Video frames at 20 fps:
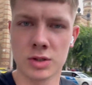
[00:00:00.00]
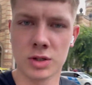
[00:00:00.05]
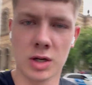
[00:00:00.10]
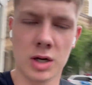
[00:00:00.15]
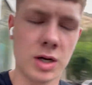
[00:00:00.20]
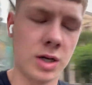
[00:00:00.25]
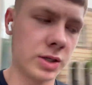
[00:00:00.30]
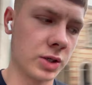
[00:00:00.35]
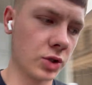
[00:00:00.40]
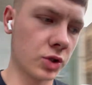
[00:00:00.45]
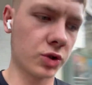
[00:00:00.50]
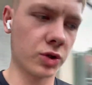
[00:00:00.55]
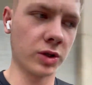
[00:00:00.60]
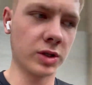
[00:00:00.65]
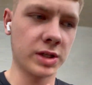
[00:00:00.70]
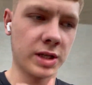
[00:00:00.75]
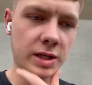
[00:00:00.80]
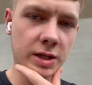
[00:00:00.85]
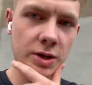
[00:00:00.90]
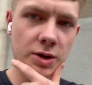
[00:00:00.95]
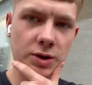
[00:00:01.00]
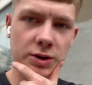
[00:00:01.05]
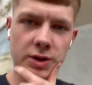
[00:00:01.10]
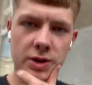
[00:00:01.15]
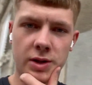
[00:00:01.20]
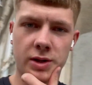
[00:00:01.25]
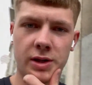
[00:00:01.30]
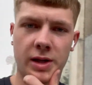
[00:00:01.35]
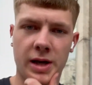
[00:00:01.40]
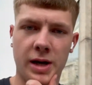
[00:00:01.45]
Dahani Street Synagogue.
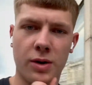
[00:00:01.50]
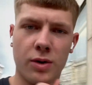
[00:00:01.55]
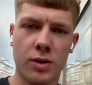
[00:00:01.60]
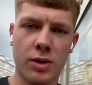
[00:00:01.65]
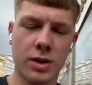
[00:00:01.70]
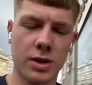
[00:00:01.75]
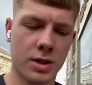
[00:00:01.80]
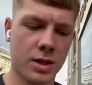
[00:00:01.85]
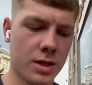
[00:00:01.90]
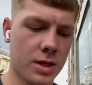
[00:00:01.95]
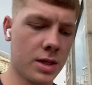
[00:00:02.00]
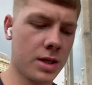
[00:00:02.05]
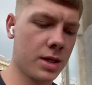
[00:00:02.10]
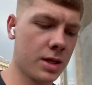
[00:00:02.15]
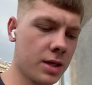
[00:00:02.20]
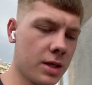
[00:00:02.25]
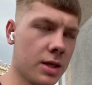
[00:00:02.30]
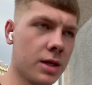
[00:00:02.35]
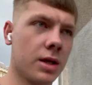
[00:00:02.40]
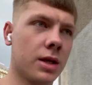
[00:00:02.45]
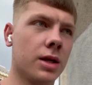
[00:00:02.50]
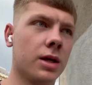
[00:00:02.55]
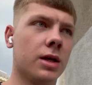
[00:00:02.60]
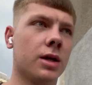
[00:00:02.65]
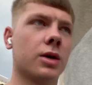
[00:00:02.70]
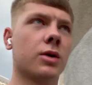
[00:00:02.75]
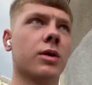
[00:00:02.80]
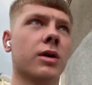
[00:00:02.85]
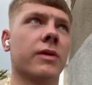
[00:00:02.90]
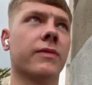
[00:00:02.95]
Now,
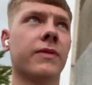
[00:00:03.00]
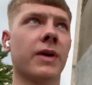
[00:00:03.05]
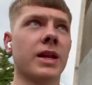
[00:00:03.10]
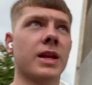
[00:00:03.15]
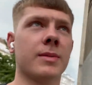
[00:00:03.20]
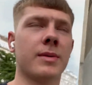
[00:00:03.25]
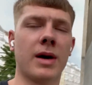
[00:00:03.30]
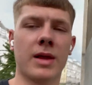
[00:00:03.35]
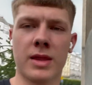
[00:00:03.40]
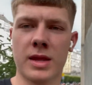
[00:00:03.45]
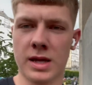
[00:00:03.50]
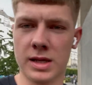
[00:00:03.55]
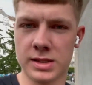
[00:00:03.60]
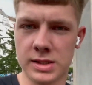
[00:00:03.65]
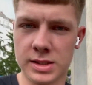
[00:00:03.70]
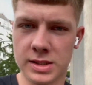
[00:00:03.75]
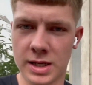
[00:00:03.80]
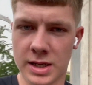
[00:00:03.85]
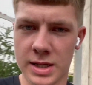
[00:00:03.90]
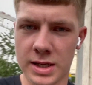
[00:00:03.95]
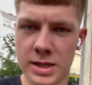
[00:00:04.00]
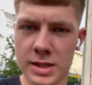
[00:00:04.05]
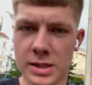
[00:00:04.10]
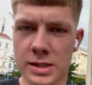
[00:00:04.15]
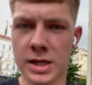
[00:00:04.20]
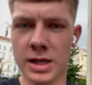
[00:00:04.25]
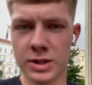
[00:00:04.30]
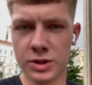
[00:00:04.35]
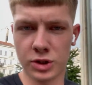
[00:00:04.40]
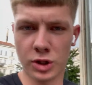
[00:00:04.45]
a quick fact about this is that it is
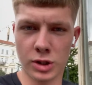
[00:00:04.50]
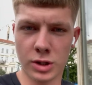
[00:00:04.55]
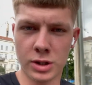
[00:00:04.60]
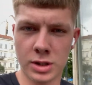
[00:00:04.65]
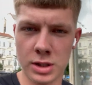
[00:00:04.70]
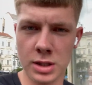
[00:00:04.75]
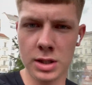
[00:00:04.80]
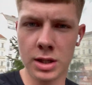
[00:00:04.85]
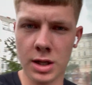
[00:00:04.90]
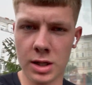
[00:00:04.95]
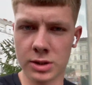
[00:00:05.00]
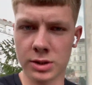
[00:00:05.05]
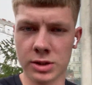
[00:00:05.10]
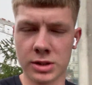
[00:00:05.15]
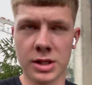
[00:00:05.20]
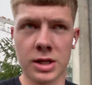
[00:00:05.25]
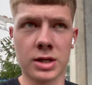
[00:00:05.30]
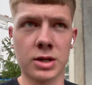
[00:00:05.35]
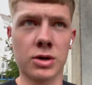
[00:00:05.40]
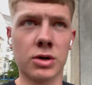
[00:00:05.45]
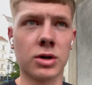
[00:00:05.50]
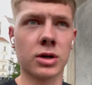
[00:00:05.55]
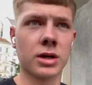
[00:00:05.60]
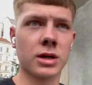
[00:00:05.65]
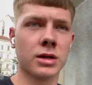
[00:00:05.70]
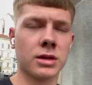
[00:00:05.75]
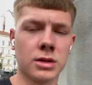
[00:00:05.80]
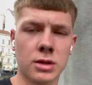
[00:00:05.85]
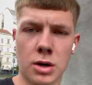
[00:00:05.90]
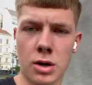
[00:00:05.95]
actually the largest synagogue
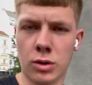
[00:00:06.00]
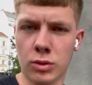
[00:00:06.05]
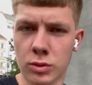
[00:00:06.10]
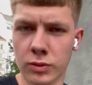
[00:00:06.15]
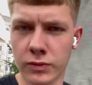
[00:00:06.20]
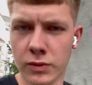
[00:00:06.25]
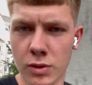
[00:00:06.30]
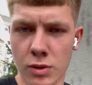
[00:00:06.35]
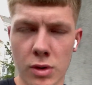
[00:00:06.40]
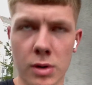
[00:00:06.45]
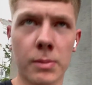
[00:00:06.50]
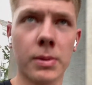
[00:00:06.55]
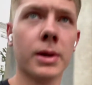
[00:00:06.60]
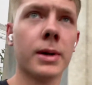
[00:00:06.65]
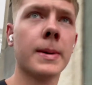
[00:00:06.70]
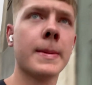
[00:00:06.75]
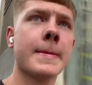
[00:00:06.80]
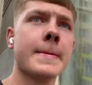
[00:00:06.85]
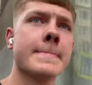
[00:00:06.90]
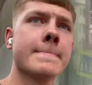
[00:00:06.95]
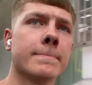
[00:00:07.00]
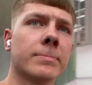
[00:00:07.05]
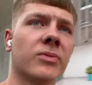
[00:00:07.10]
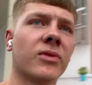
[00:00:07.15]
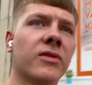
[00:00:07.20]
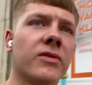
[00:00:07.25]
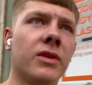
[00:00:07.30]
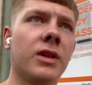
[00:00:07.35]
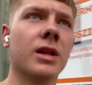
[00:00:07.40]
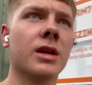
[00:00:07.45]
in the whole of Europe,
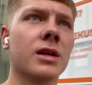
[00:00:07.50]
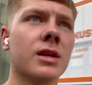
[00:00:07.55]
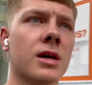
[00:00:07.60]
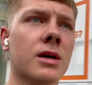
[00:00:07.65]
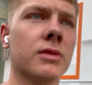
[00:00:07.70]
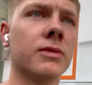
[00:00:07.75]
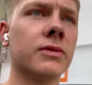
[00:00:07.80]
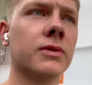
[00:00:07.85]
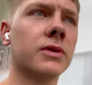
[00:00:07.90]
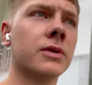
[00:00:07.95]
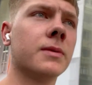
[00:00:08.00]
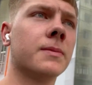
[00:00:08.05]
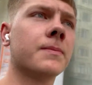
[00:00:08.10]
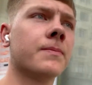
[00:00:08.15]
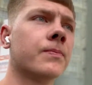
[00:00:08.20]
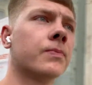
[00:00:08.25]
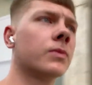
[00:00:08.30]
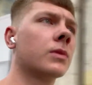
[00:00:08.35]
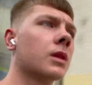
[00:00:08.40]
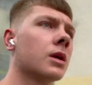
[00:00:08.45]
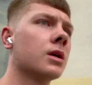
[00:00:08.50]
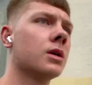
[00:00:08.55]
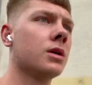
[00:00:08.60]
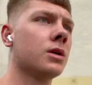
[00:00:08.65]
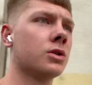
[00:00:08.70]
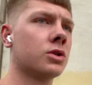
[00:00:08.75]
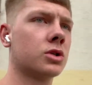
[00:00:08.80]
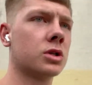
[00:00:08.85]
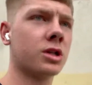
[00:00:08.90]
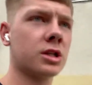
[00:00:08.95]
funnily enough.
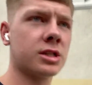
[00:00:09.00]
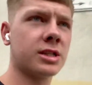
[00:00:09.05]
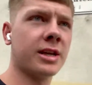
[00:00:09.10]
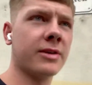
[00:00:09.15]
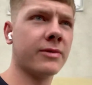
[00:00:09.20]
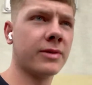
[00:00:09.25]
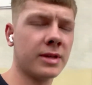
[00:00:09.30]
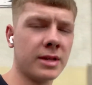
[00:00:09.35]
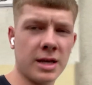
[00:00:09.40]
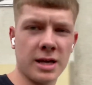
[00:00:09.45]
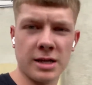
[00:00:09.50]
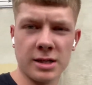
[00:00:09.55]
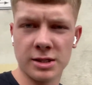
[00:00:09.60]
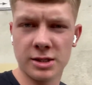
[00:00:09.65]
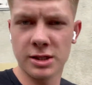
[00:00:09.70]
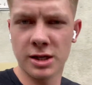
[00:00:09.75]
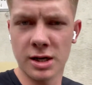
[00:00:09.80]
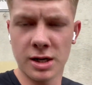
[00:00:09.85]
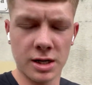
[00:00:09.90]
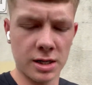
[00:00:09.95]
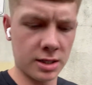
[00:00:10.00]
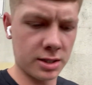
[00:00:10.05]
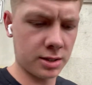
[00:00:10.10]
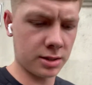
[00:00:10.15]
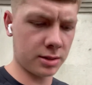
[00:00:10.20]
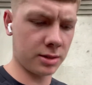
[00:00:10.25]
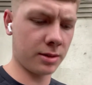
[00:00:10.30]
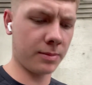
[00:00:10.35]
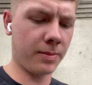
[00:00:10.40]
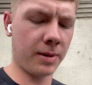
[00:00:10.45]
Just gonna see if we can get inside.
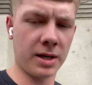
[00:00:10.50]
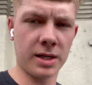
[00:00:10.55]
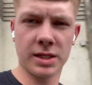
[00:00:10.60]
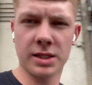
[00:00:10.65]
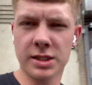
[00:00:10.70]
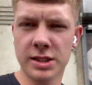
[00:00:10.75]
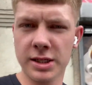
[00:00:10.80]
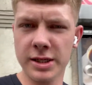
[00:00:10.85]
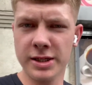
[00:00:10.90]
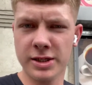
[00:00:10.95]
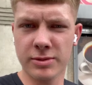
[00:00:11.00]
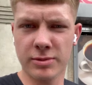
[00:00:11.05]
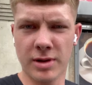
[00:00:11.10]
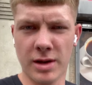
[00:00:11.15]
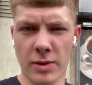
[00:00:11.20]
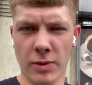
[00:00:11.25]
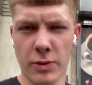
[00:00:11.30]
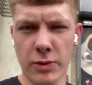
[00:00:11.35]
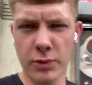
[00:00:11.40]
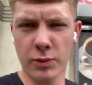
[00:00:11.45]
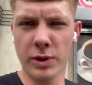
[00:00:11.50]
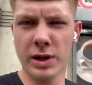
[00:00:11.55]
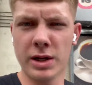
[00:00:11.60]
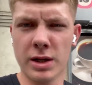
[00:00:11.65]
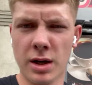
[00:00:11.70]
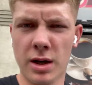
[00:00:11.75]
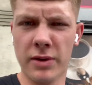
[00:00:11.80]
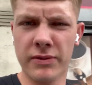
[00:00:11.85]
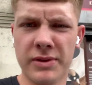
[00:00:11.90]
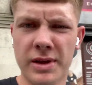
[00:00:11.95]
Apparently it seats around
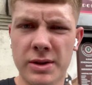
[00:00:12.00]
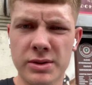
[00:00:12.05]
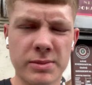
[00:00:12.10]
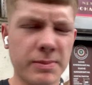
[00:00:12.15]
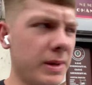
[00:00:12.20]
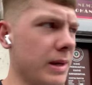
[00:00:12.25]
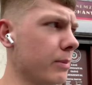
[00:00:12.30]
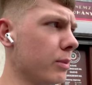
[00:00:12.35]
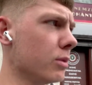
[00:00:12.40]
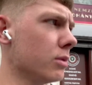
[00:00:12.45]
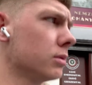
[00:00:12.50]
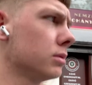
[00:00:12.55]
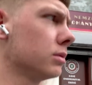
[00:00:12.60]
3,500 people.